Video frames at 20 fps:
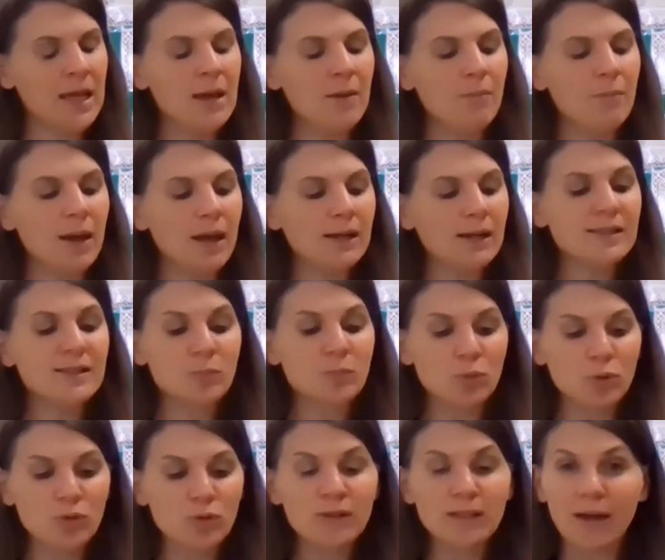meg
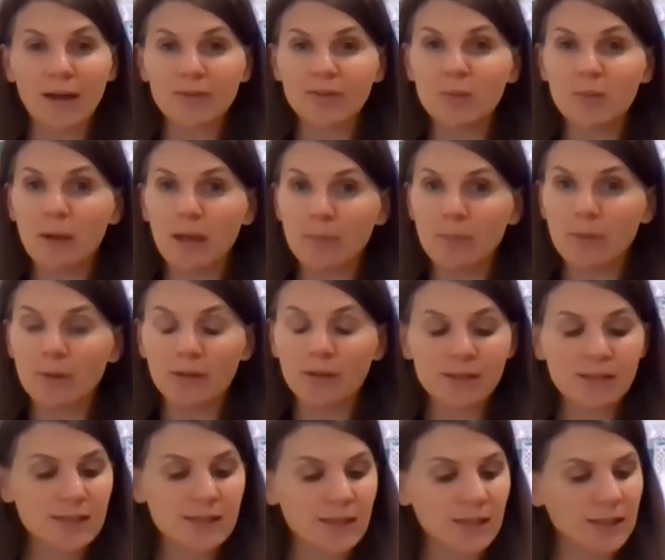smoothed out the paper and
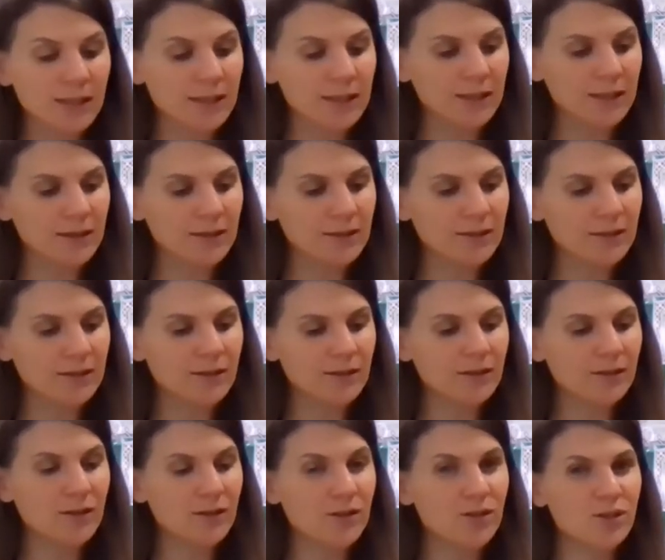studied it
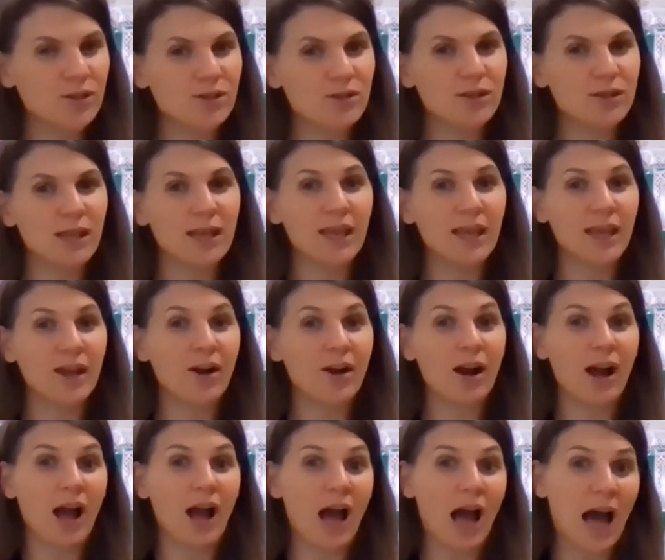do they
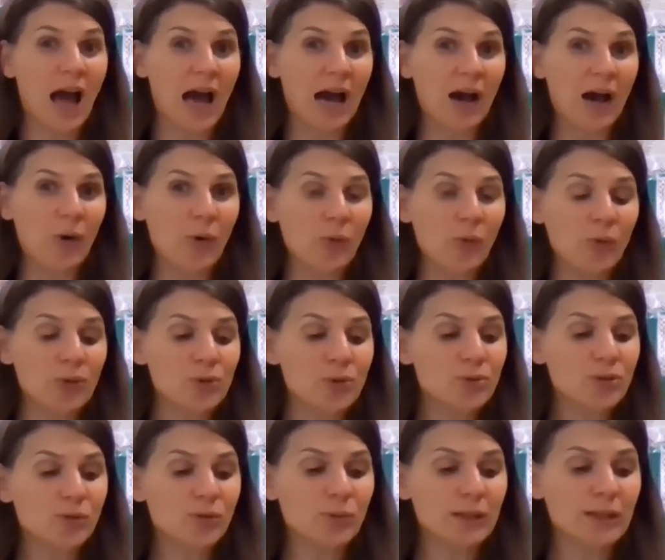care how you
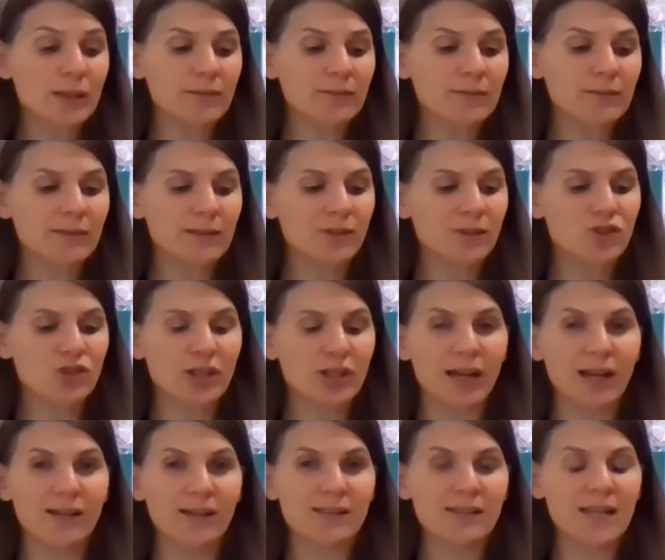do it she
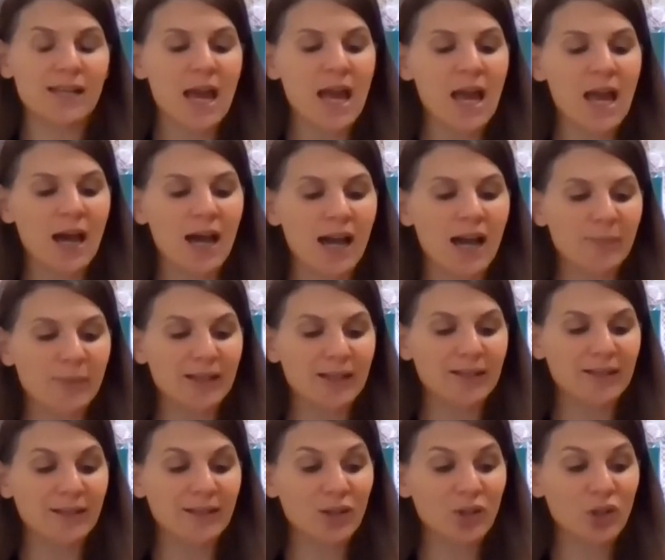asked. I
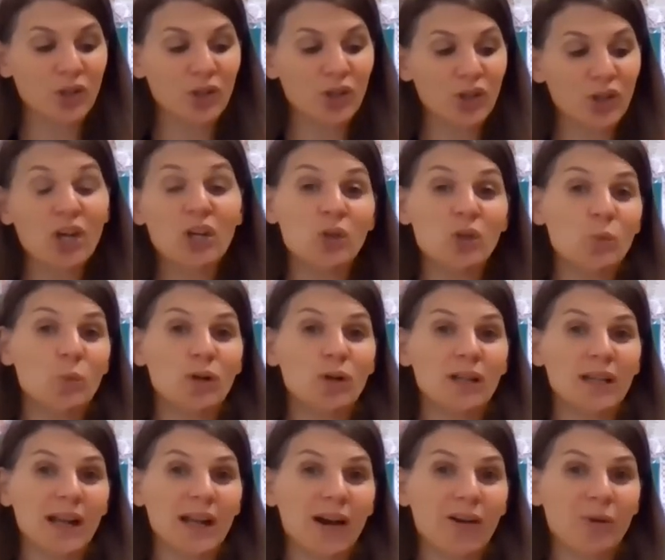mean, can you work
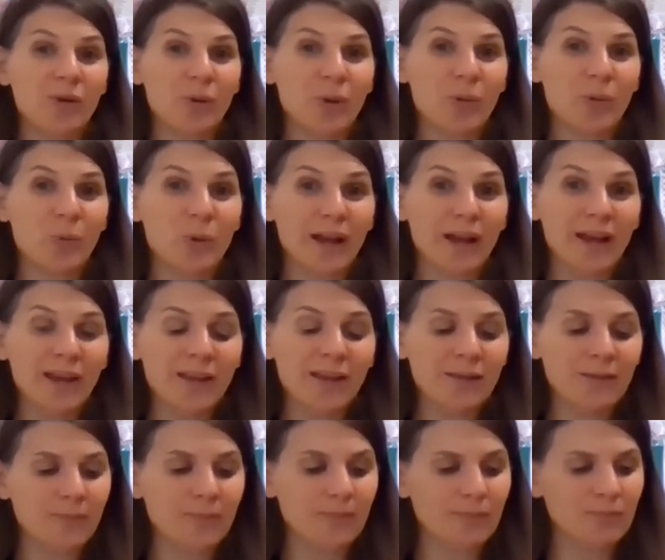it out your own way?
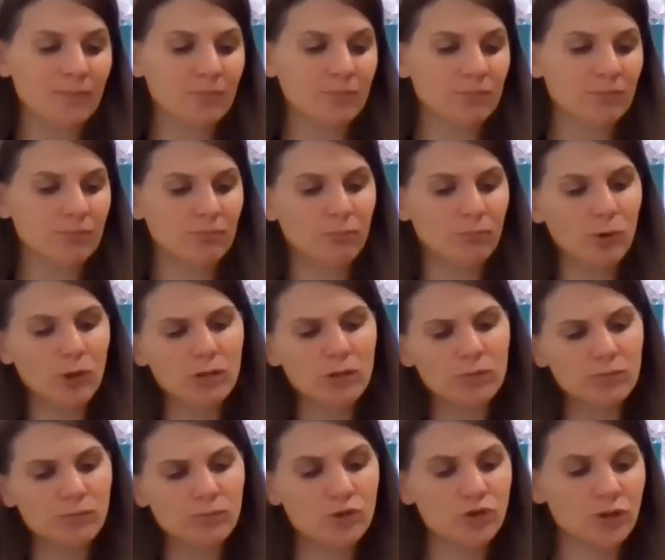Well,
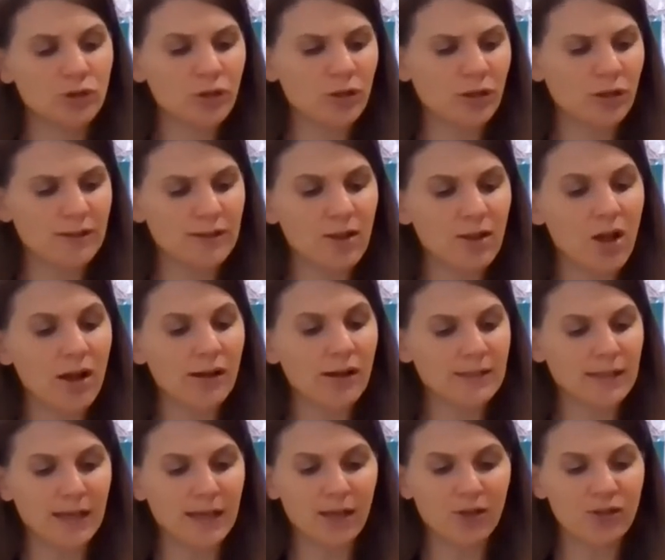sure, as long as
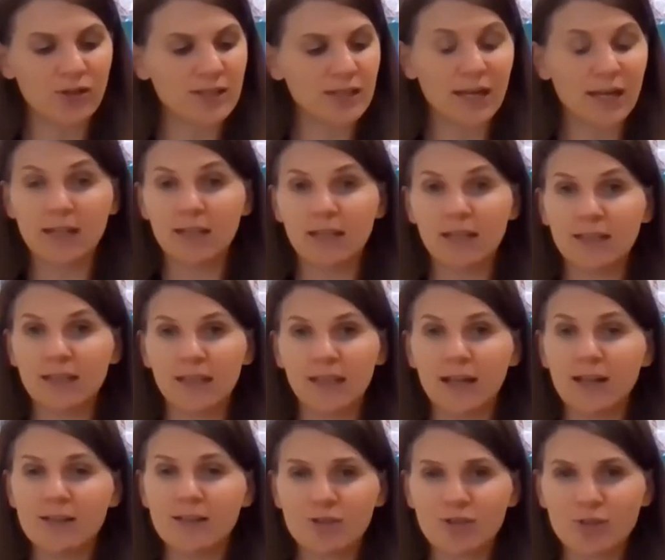I understand and get the
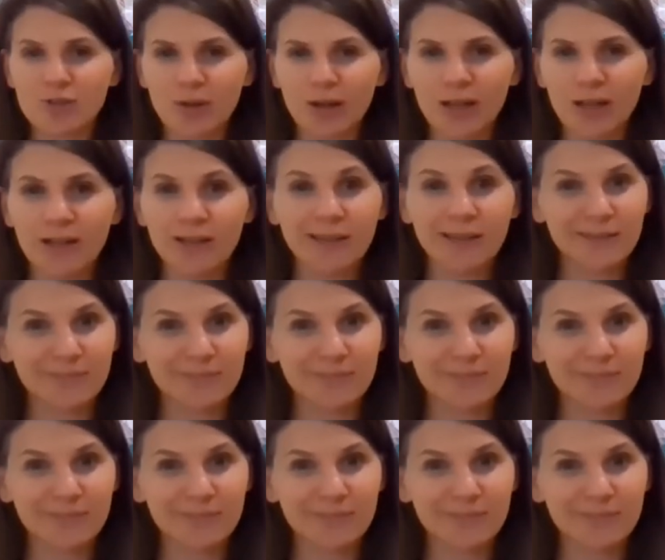answers right.